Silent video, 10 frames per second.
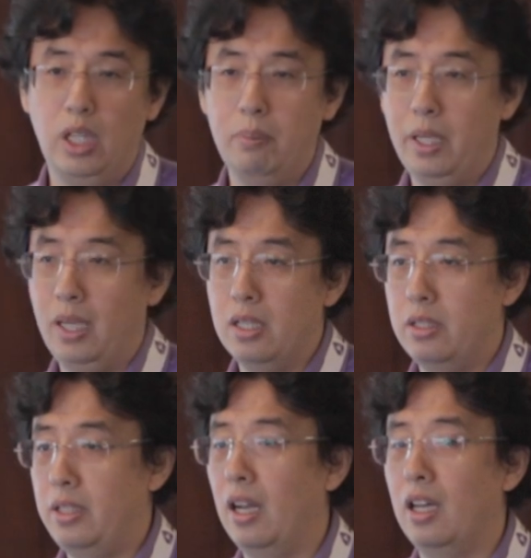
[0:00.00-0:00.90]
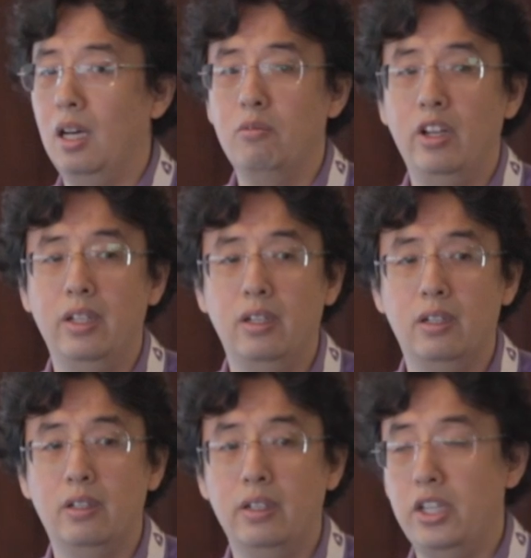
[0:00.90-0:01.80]
the biggest telecom
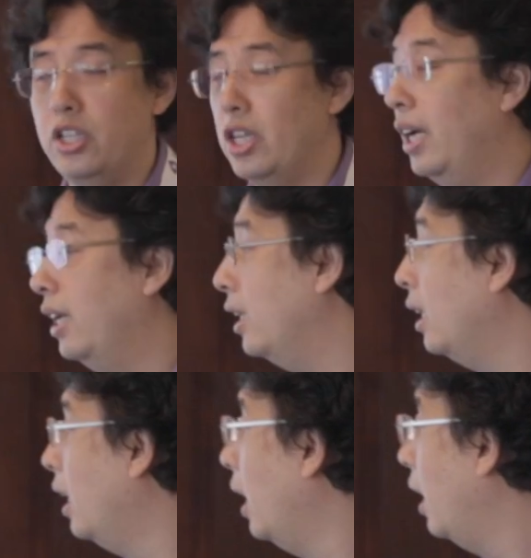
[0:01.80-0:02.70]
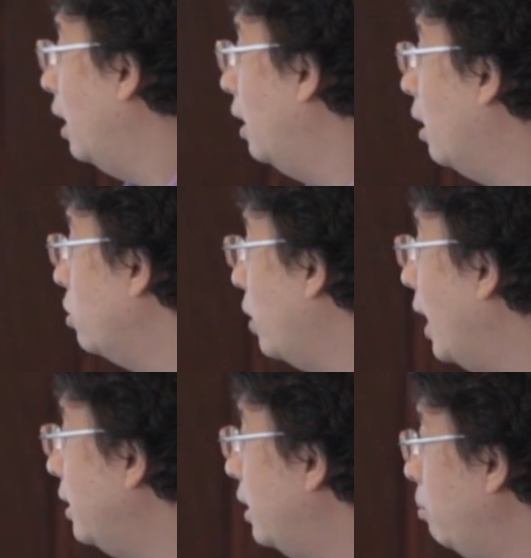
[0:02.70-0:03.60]
vendor in China, and
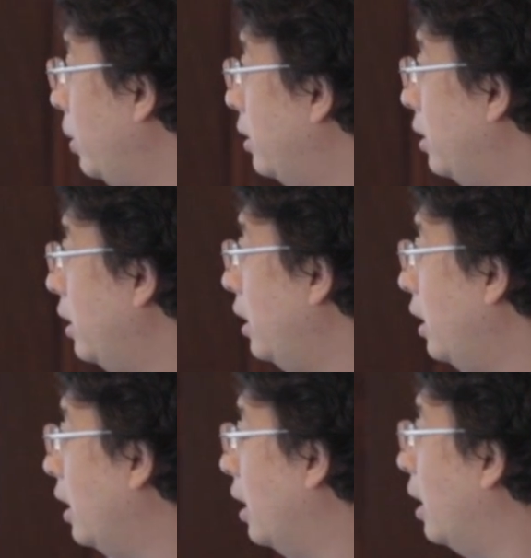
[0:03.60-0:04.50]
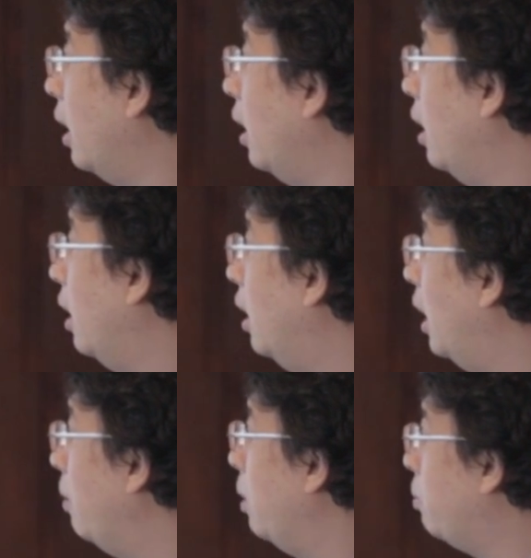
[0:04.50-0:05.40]
also ICBC.
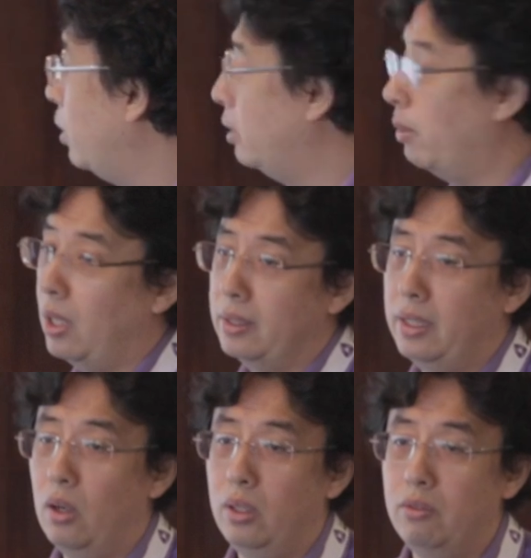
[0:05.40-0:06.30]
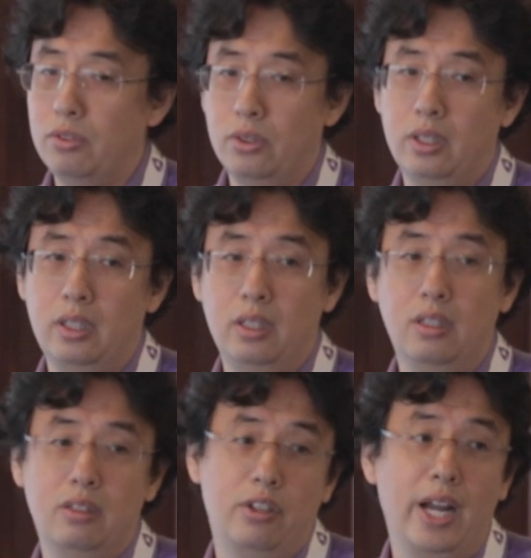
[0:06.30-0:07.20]
I'm the principal consultant
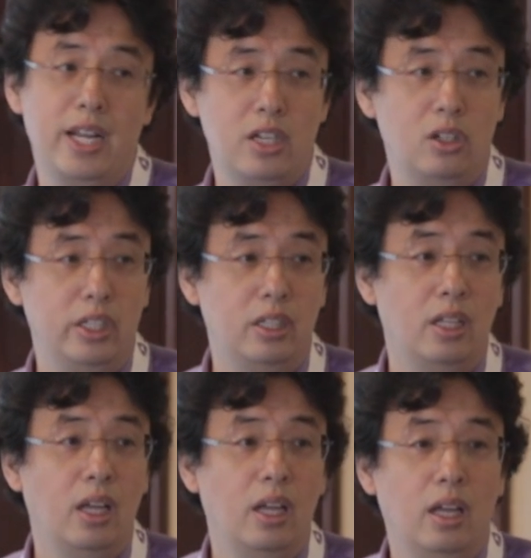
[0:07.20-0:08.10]
for Agile.